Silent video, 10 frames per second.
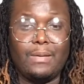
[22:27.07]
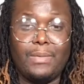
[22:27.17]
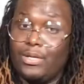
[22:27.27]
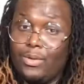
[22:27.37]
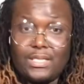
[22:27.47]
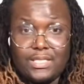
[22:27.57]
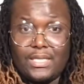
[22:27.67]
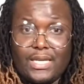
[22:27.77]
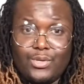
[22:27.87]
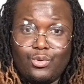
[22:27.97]
I mean, granted,
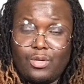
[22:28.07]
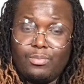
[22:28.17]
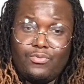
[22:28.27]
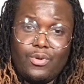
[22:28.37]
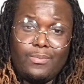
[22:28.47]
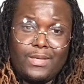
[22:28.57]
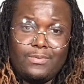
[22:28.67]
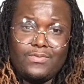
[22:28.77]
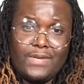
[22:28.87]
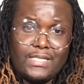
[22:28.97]
they endured it before when he
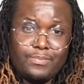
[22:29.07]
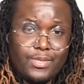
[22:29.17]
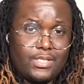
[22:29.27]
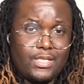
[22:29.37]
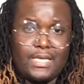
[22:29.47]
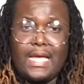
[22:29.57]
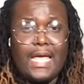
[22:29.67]
was vice president.